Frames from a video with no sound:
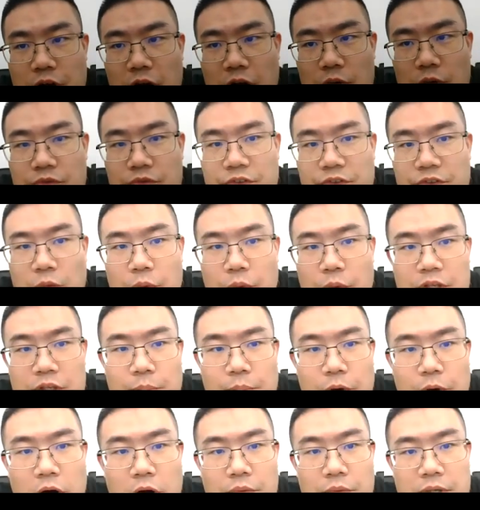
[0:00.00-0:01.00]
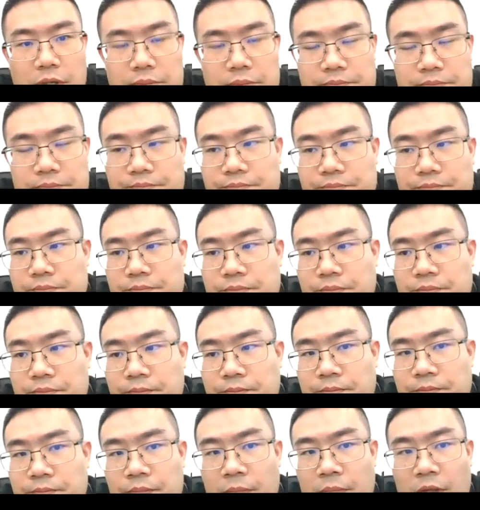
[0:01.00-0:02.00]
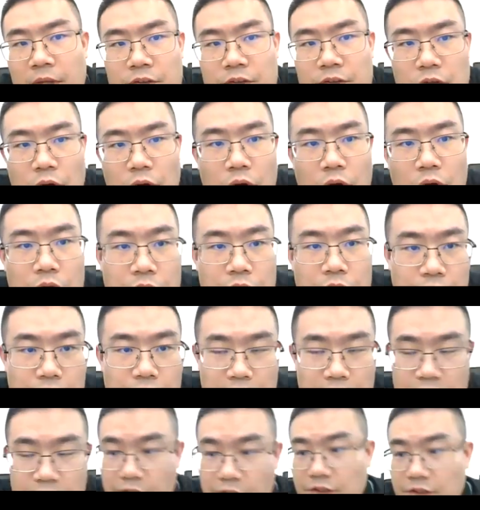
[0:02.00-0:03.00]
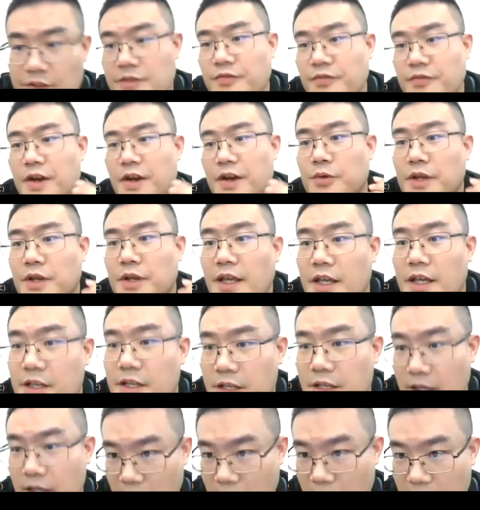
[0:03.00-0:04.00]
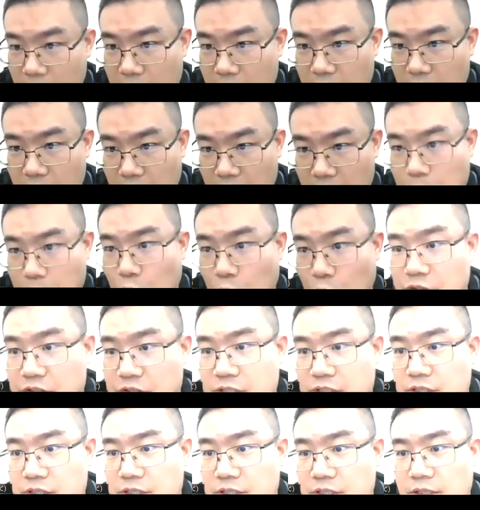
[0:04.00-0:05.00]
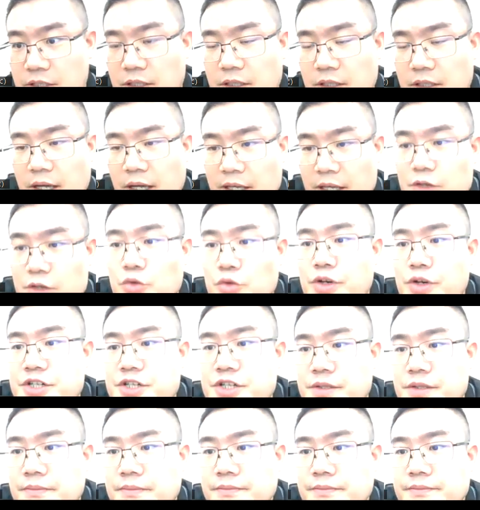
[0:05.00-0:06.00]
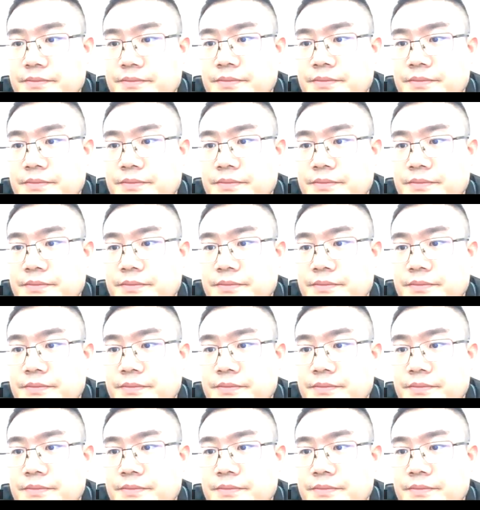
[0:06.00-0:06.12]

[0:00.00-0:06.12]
of the wind power. So this is very important equation.